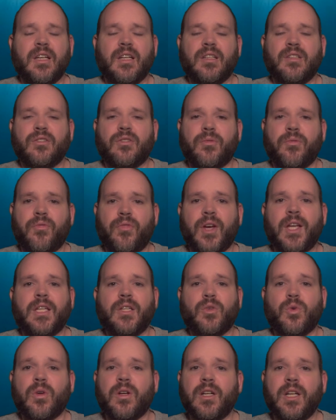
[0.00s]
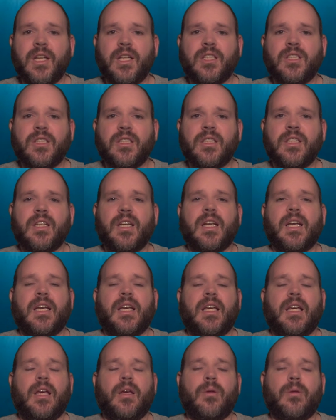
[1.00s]
some fight coordination,
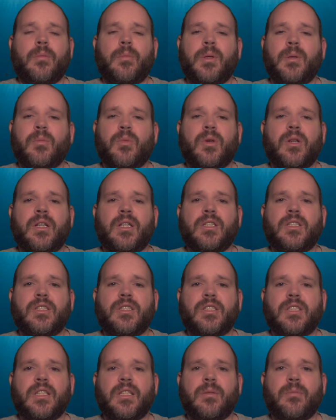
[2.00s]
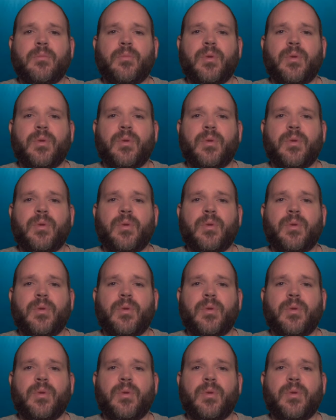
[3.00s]
it would be more interesting.